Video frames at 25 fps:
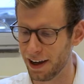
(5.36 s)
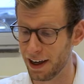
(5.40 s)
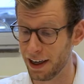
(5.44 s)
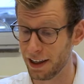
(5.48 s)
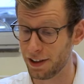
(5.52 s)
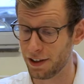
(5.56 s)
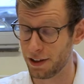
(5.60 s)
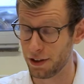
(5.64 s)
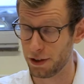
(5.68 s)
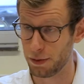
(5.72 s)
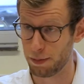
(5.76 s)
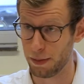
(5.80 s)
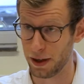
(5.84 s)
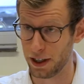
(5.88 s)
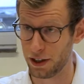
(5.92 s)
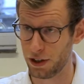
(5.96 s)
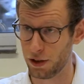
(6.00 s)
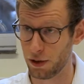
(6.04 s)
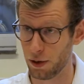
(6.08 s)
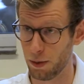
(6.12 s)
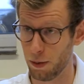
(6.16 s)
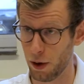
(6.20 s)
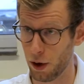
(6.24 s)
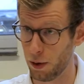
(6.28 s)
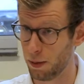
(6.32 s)
It's a
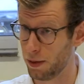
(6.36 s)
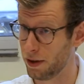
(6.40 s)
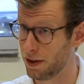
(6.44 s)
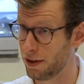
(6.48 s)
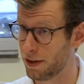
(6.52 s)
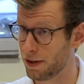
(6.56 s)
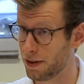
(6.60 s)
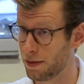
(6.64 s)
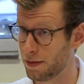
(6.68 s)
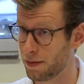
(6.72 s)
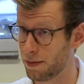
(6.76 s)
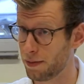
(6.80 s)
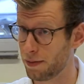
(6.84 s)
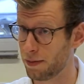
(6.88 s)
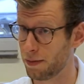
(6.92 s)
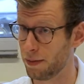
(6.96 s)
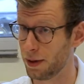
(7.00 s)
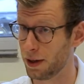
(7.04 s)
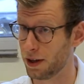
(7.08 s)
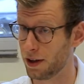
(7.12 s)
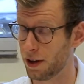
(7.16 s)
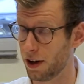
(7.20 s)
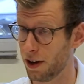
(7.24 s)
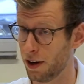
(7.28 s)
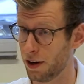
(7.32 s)
special moment
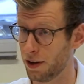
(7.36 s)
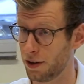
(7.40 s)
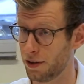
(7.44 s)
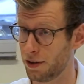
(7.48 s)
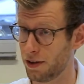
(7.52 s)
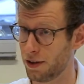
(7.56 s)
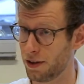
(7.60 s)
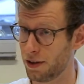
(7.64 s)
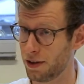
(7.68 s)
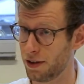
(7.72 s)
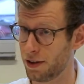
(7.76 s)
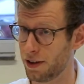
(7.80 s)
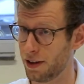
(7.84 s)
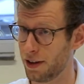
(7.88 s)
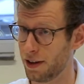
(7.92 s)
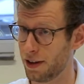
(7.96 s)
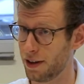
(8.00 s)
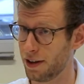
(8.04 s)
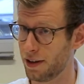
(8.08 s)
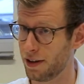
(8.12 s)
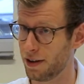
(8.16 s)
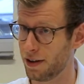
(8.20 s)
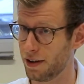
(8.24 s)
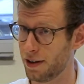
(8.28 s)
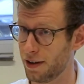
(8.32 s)
because
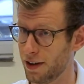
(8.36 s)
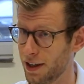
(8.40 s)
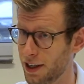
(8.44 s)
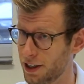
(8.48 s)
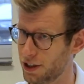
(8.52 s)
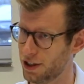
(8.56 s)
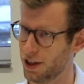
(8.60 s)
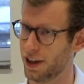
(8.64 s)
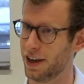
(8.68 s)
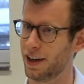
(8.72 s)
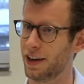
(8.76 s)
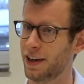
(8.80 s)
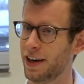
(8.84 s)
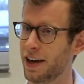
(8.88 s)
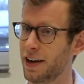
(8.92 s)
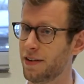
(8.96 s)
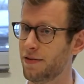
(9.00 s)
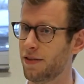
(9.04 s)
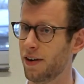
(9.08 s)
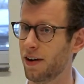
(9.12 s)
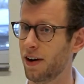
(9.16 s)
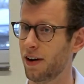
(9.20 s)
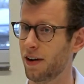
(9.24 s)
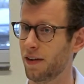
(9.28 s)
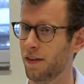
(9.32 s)
this year
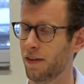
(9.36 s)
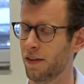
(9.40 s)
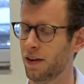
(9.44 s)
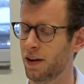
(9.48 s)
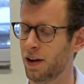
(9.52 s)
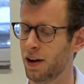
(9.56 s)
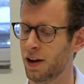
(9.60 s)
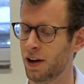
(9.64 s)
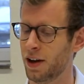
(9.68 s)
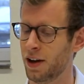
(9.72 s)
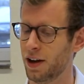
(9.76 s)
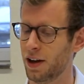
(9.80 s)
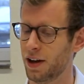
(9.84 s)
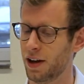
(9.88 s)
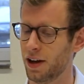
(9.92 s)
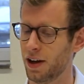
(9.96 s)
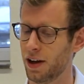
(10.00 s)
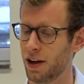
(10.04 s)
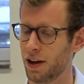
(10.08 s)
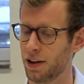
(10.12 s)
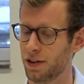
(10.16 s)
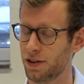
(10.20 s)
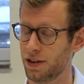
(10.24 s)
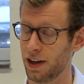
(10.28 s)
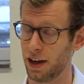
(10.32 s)
Evalan
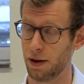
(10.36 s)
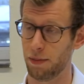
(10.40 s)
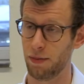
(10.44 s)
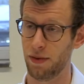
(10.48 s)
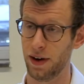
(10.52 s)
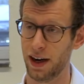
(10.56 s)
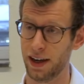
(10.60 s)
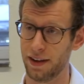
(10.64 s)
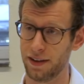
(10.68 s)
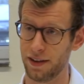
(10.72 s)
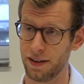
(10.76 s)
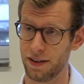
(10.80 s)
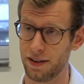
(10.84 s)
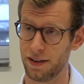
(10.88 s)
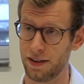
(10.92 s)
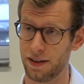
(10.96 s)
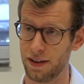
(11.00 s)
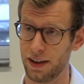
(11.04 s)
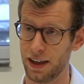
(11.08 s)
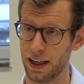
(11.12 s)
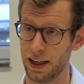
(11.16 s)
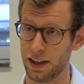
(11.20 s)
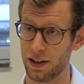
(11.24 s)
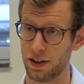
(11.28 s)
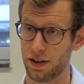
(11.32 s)
celebrated
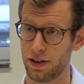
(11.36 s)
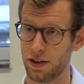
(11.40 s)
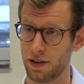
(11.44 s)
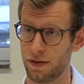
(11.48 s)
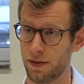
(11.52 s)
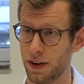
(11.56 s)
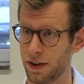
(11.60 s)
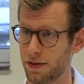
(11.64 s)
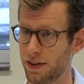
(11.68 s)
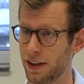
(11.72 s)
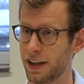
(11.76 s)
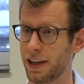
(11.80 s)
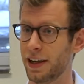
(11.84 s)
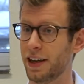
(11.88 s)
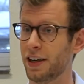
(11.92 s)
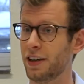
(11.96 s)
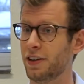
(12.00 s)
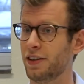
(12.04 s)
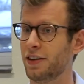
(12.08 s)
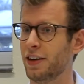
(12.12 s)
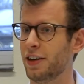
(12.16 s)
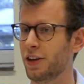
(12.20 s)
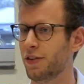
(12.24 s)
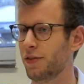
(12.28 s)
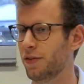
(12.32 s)
its 15
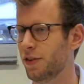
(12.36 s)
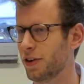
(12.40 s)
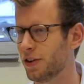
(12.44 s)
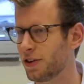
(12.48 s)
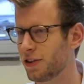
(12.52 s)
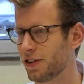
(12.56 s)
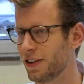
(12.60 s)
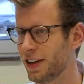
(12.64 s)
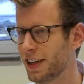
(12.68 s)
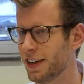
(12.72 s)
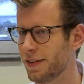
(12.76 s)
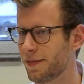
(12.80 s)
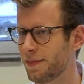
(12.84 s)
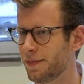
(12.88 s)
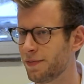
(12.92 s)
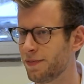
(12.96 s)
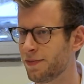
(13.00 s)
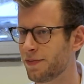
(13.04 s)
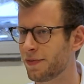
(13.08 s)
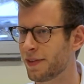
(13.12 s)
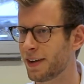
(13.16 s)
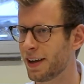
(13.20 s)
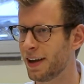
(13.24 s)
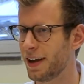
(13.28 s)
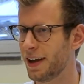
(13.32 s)
years anniversary,
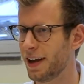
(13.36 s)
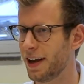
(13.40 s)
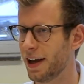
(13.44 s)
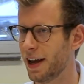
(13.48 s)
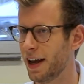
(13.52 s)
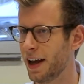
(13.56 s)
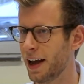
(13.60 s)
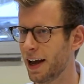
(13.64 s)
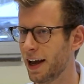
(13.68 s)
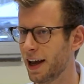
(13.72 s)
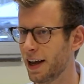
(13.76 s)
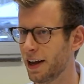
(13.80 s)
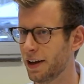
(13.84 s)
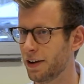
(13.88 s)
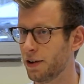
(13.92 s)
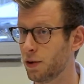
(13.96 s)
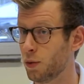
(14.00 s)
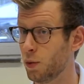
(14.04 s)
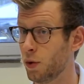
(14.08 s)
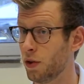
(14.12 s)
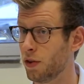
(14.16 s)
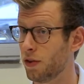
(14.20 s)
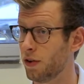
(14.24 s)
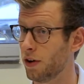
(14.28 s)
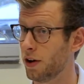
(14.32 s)
and
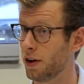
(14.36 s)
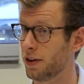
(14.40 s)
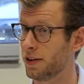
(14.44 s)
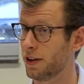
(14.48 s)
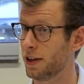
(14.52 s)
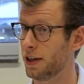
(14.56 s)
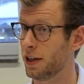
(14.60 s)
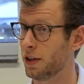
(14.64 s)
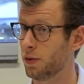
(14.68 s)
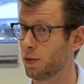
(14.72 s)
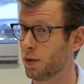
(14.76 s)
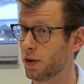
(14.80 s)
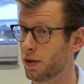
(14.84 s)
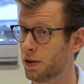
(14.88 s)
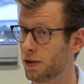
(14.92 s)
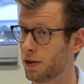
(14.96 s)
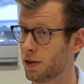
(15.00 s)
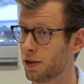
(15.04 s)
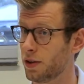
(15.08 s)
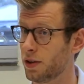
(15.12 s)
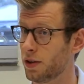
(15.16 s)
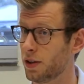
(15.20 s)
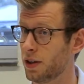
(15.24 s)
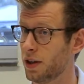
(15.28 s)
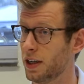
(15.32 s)
we thought
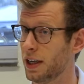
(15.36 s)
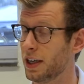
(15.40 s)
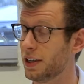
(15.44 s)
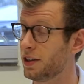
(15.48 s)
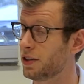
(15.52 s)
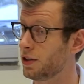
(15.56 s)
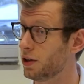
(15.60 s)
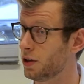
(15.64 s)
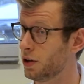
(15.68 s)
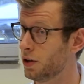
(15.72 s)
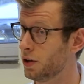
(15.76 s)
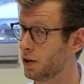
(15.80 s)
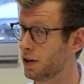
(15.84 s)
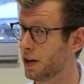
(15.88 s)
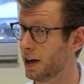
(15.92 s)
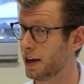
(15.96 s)
it's a good